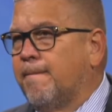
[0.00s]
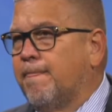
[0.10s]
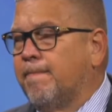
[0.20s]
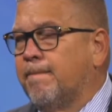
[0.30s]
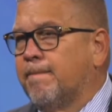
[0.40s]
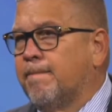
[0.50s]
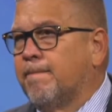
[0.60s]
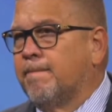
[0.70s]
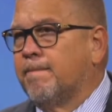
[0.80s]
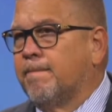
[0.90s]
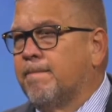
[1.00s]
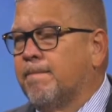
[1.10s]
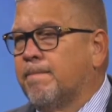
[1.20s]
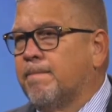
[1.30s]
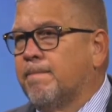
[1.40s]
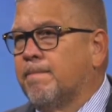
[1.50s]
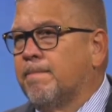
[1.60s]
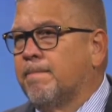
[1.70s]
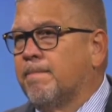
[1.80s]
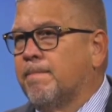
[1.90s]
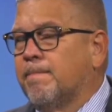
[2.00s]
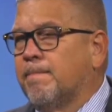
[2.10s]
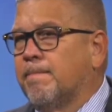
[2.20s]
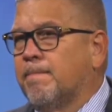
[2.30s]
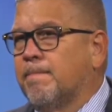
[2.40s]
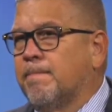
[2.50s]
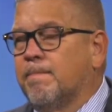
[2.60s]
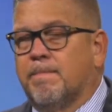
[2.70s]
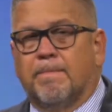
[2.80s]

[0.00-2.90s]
Nothing is said.